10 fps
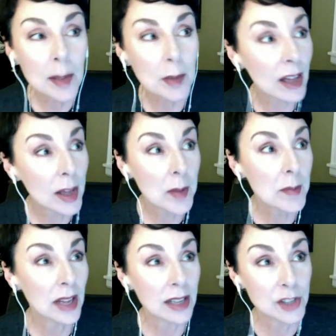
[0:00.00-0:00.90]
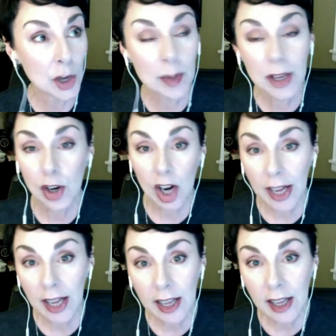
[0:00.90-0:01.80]
time, Dobie
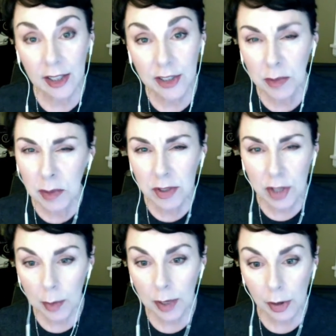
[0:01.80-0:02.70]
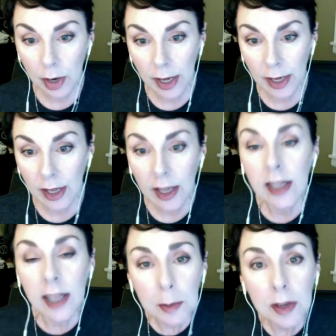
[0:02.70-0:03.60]
Gray, do you remember Dobie Gray? Give
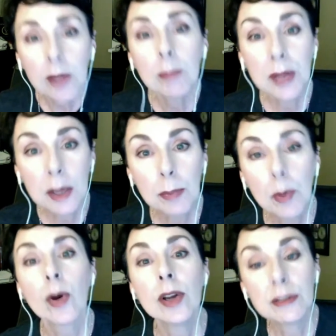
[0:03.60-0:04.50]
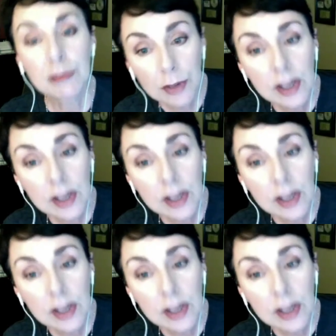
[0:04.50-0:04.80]
me the beat, boys, and free my